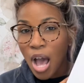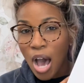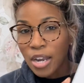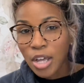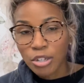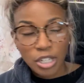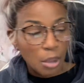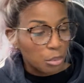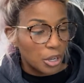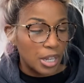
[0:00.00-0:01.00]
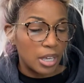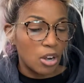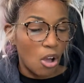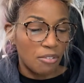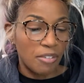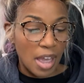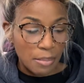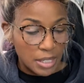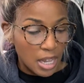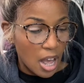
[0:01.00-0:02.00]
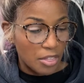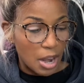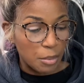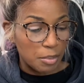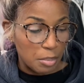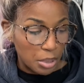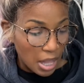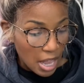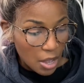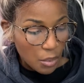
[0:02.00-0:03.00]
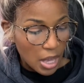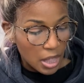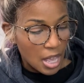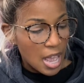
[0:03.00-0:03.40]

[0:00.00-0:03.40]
another tumbler in off of Amazon that I'm going to be playing with.